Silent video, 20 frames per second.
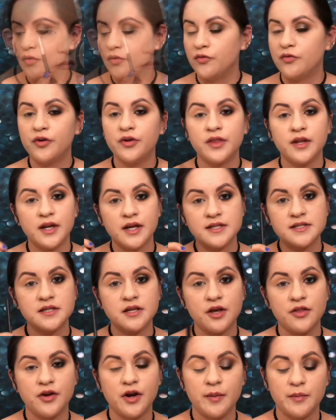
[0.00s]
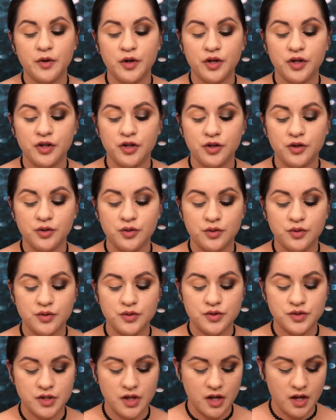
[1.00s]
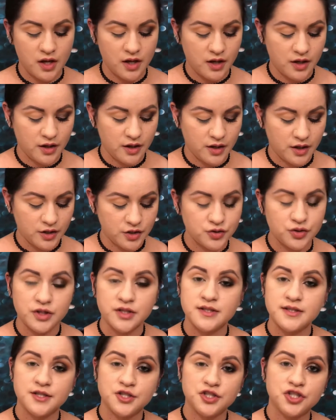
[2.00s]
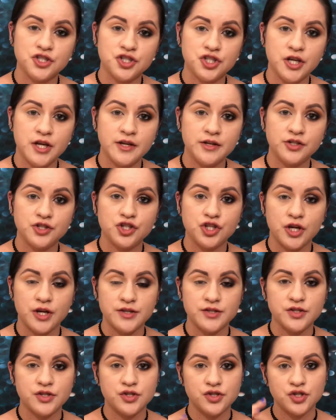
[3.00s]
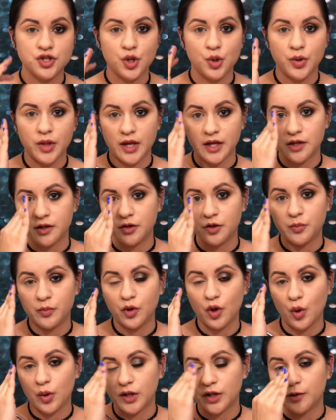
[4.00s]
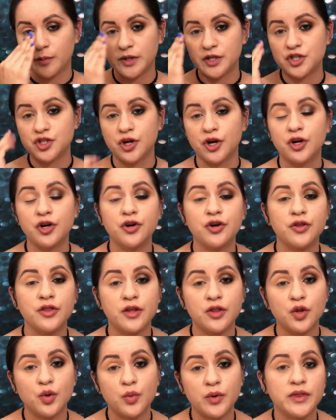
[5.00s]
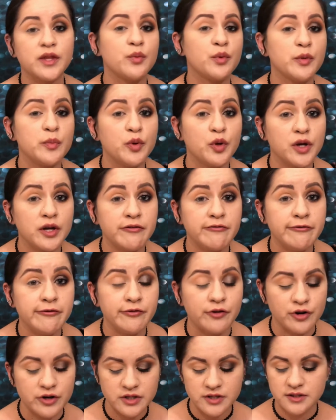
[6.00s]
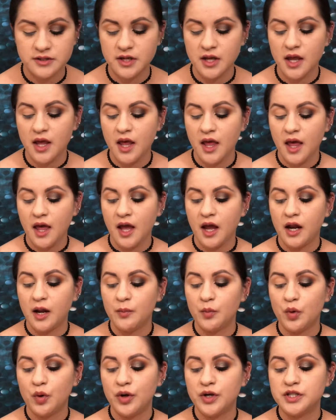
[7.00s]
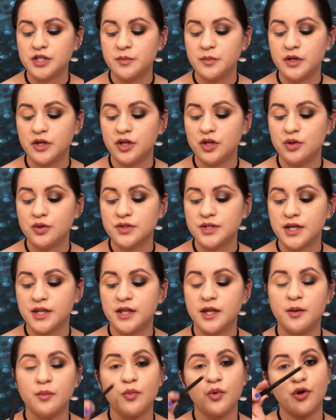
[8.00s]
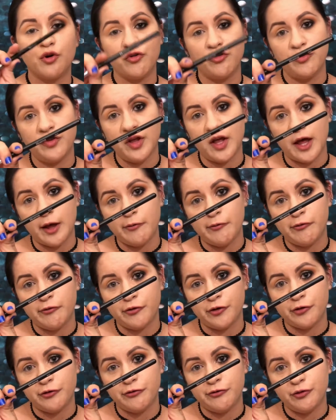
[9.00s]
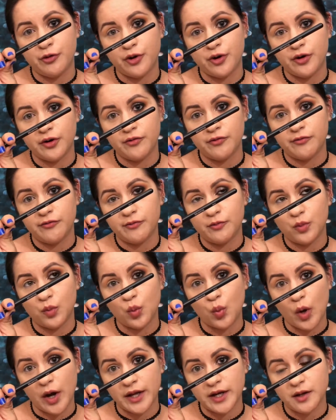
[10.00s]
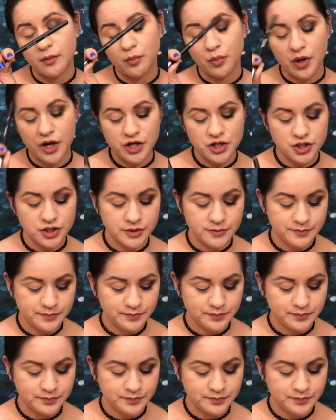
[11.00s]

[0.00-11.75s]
For the next color, I'm going to use a transition shade just so that can go a little bit darker than the one that we put in first. And I'm going to be using the Morphe M441 brush.